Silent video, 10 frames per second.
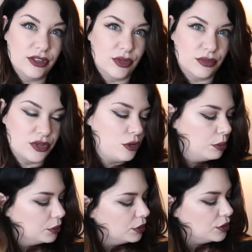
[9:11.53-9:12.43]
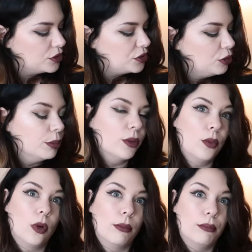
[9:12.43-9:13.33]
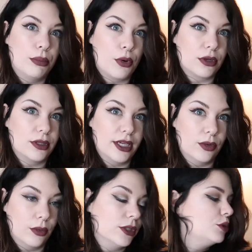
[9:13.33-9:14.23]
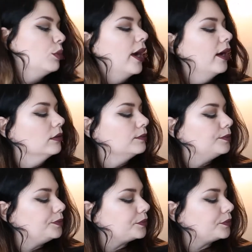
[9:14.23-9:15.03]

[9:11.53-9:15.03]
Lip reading: there's a super, super warm borderline orange brown.